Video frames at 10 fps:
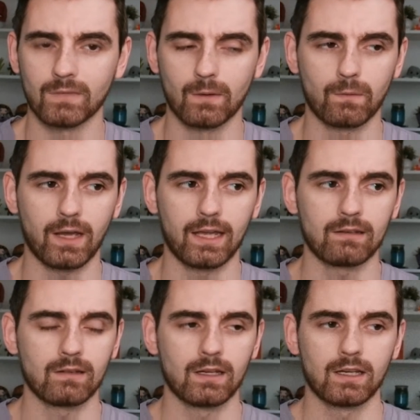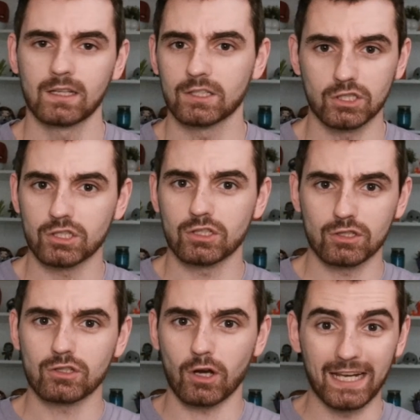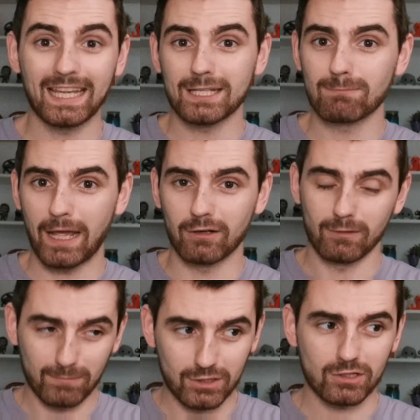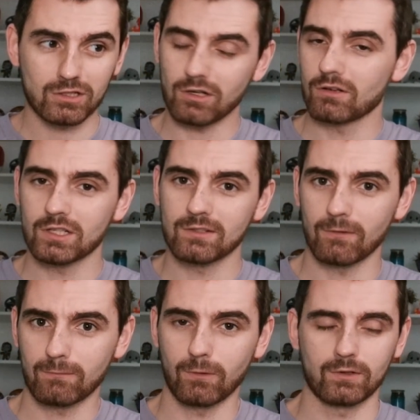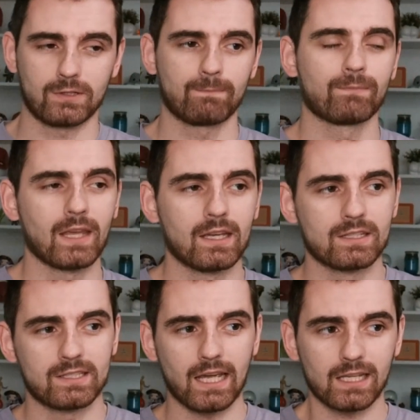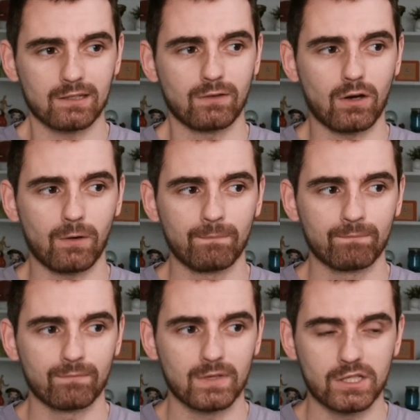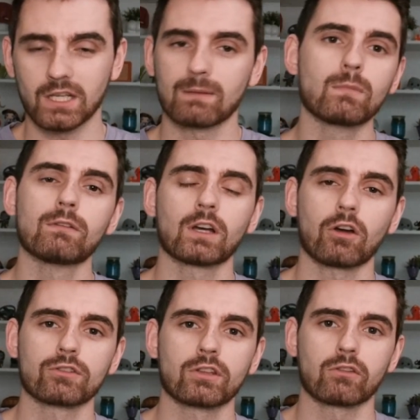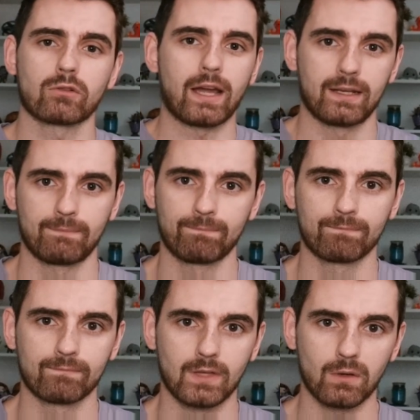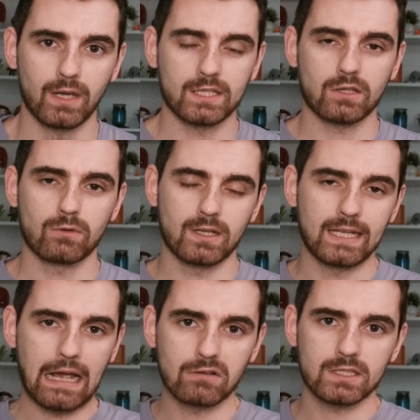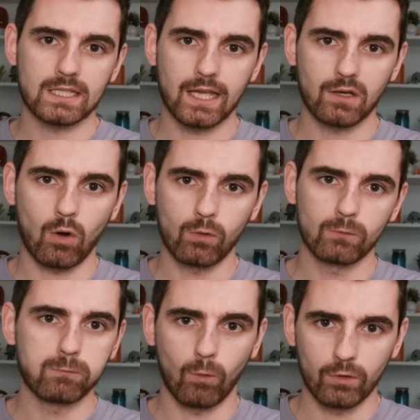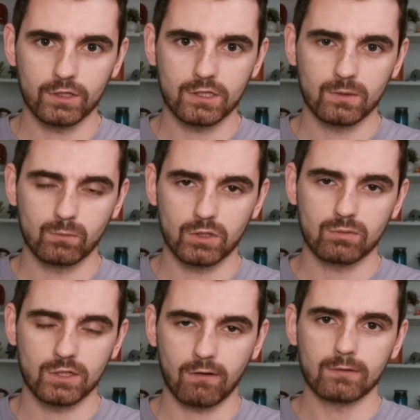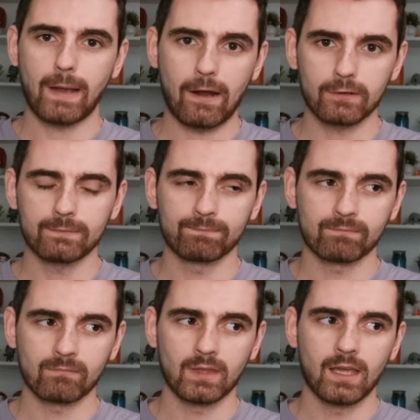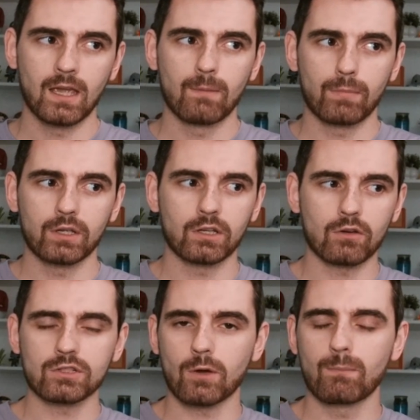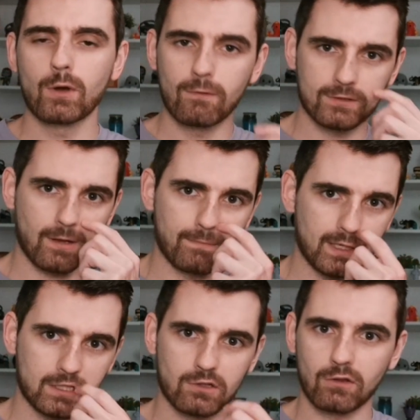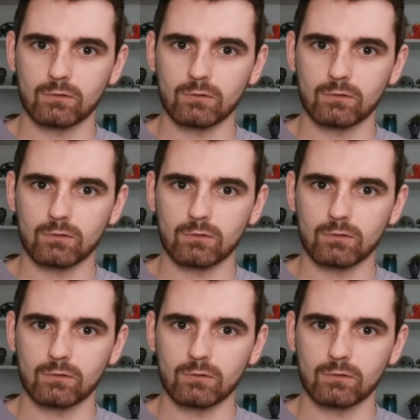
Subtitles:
Okay? Just to start. It gets better, but just start, she's old Forge. Second of all, she can move a card to the right. Okay, so now it's like old Forge, which was overpowered, but you can also move something to the